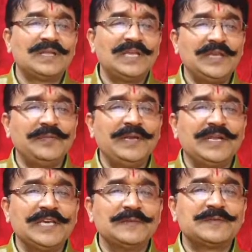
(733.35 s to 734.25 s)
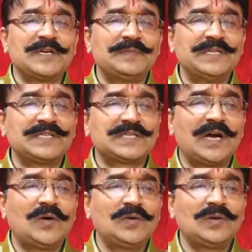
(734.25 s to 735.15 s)
he will give some
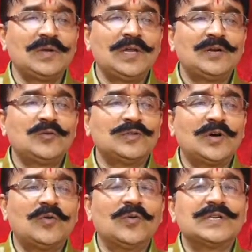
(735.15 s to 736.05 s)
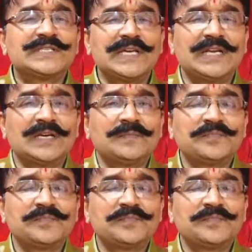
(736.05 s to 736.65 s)
discount to the wholesaler,